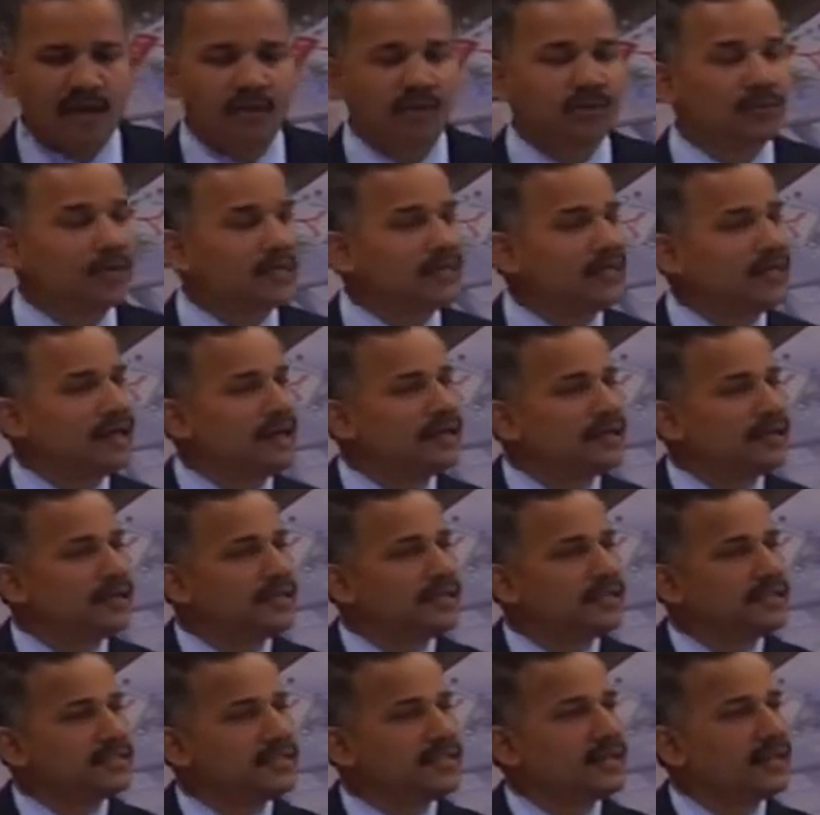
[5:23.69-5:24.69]
Today, the
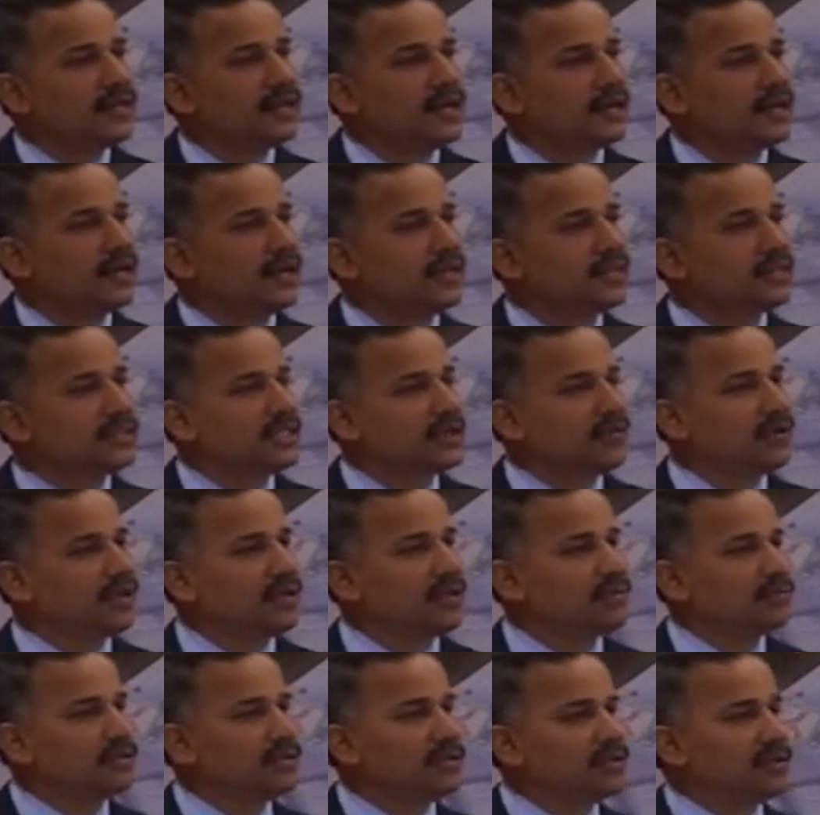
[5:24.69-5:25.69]
entire digital archive is
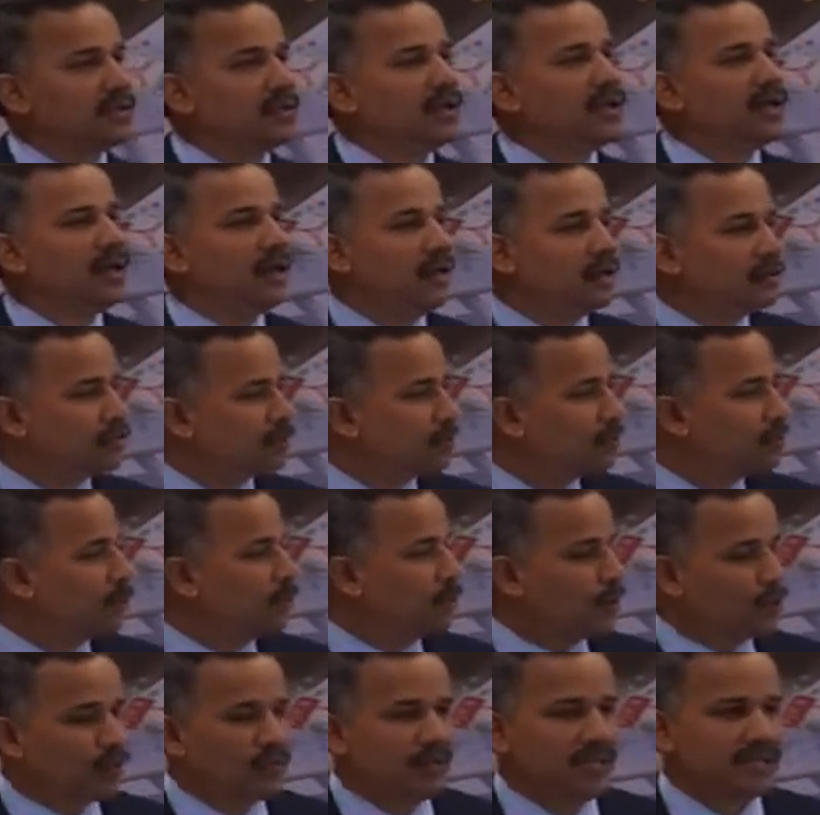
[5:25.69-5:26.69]
available through
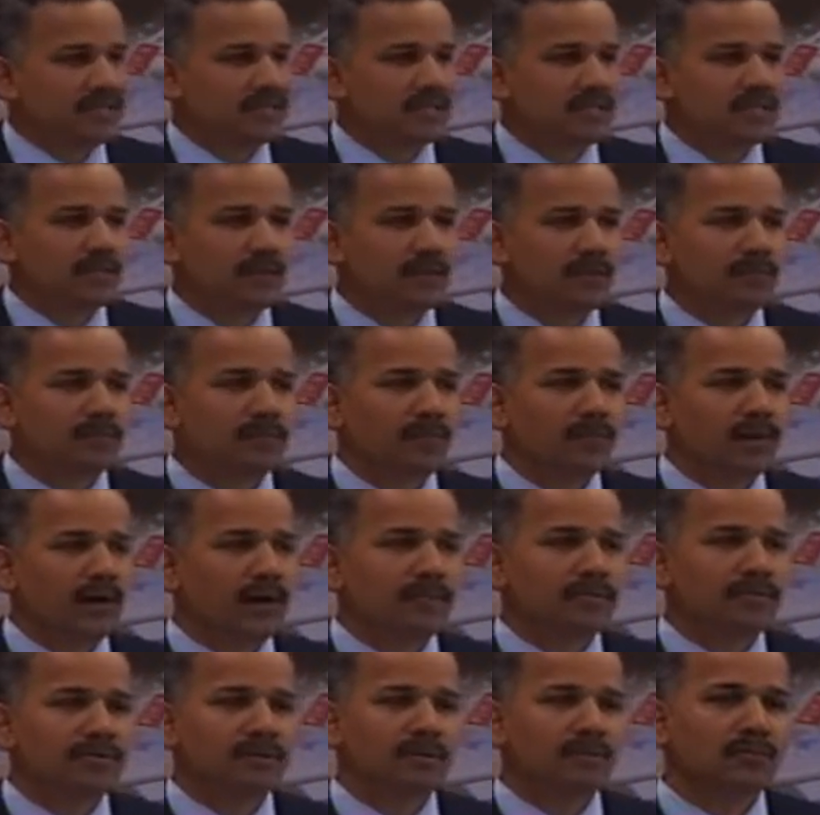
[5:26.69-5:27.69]
ProQuest.
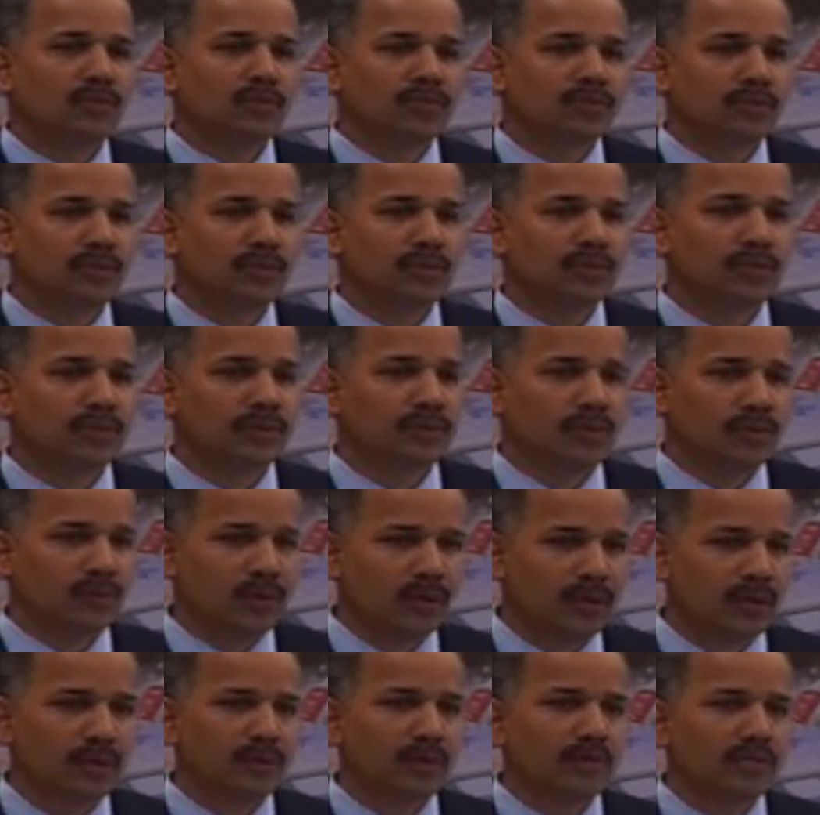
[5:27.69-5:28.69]
I'm sure most of you would know
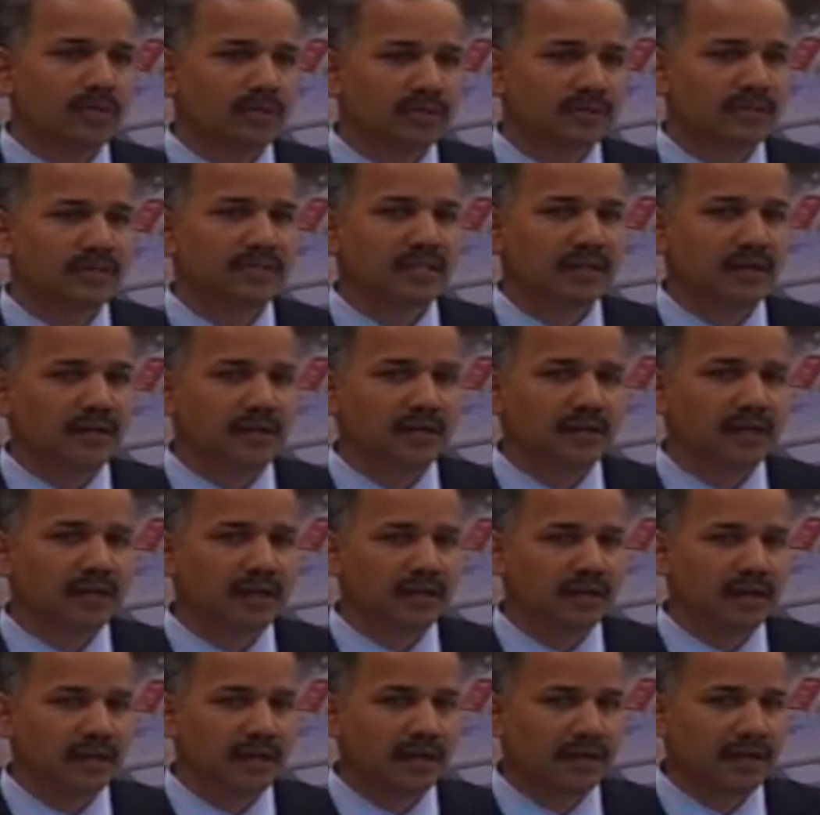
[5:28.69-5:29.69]
like ProQuest is a content
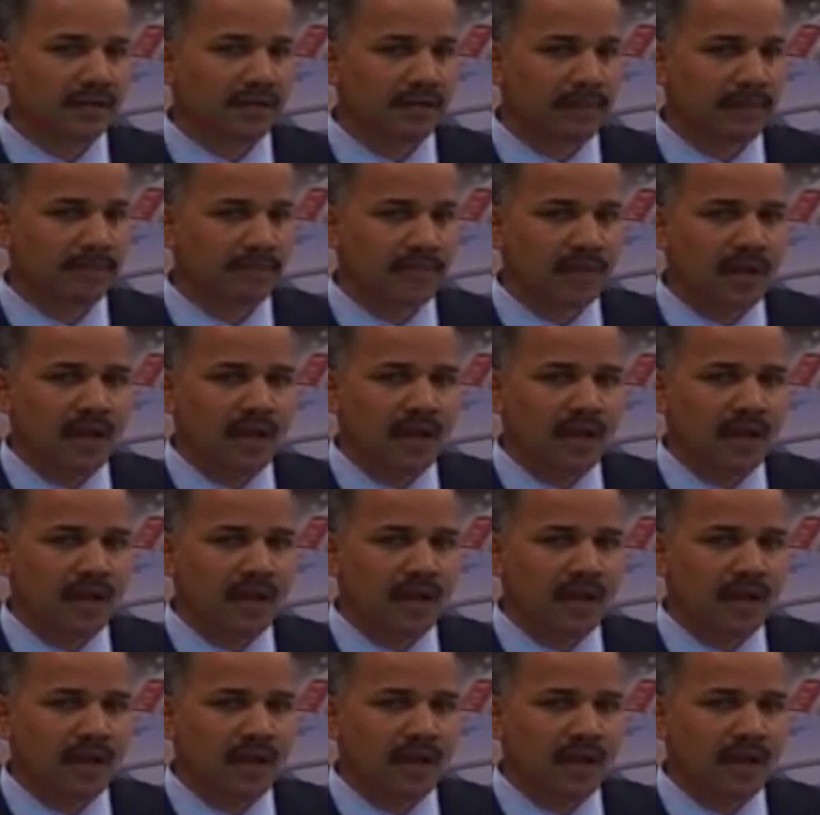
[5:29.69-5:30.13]
aggregator.